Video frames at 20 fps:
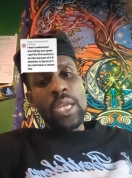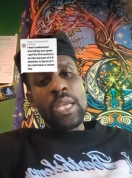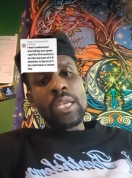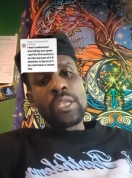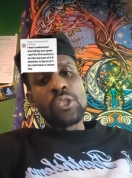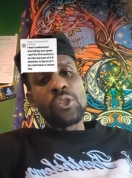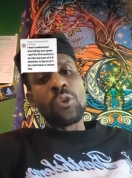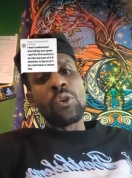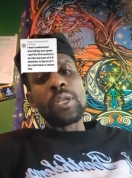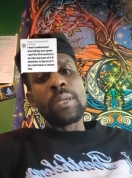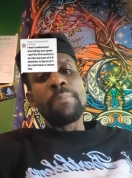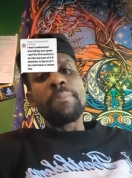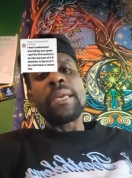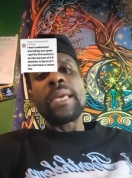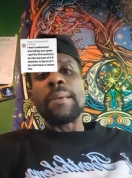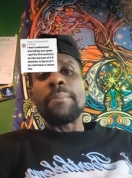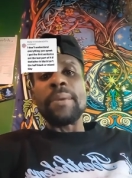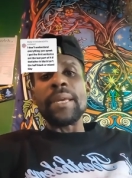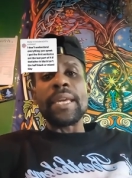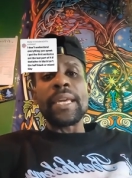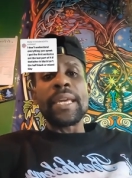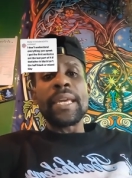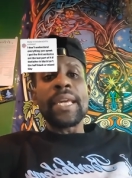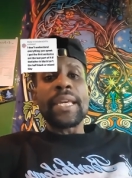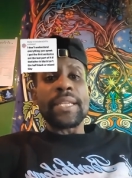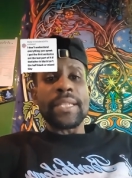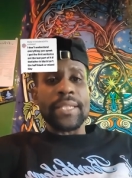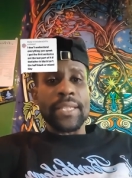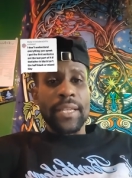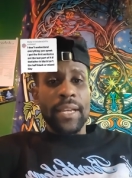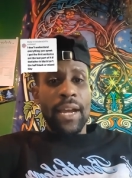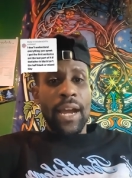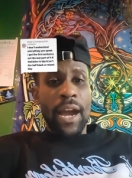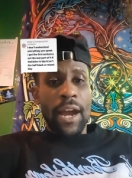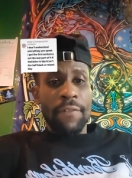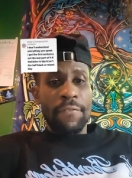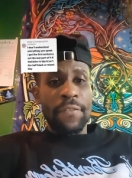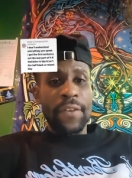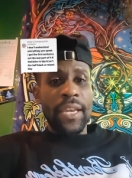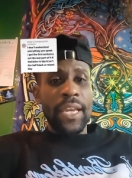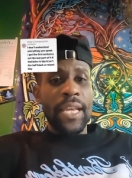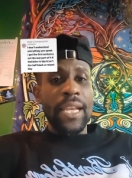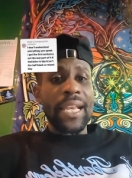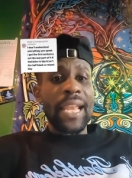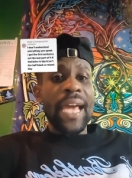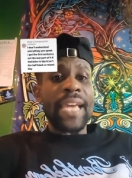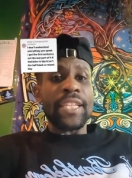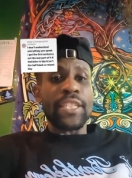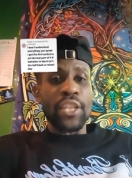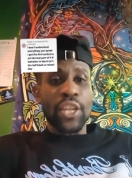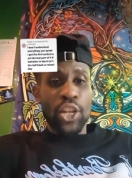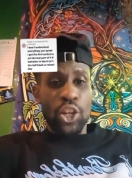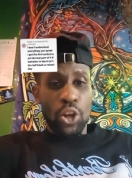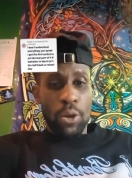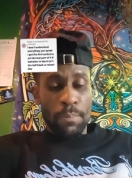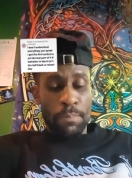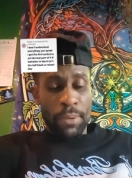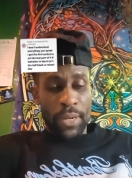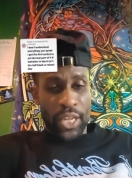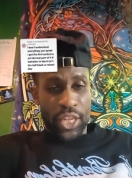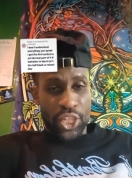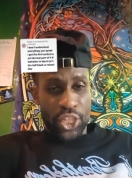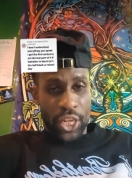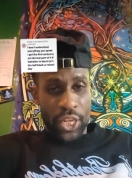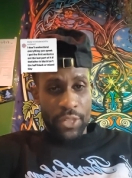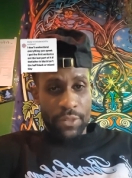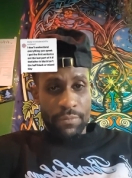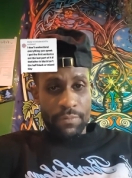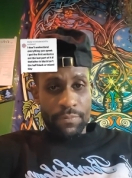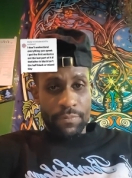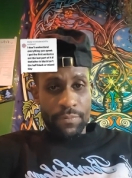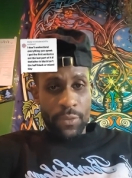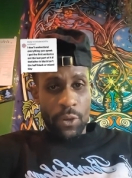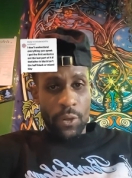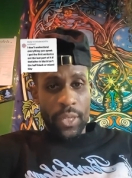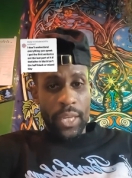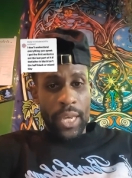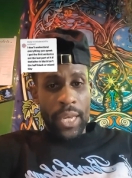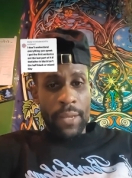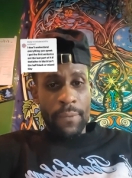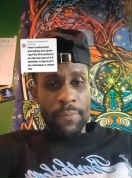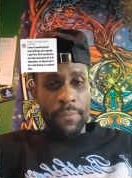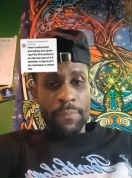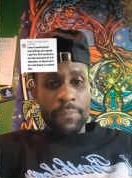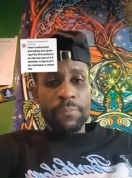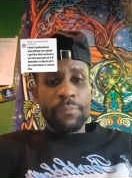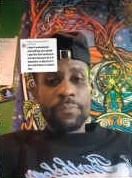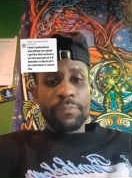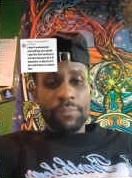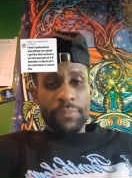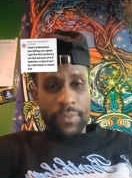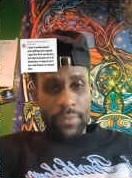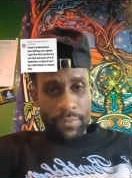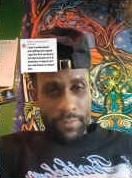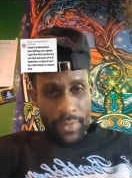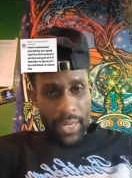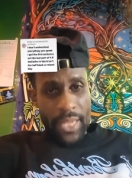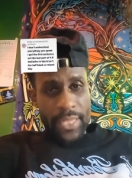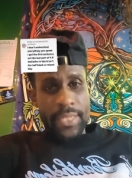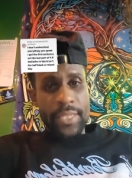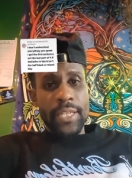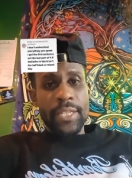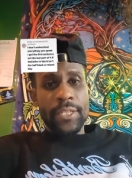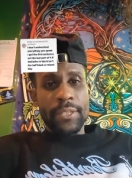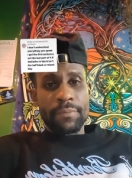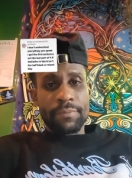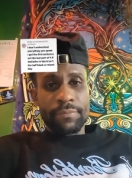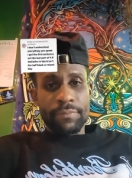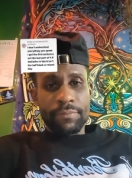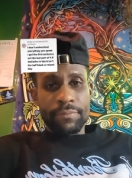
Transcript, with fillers: So the baby is of a lighter complexion. Okay? That's it.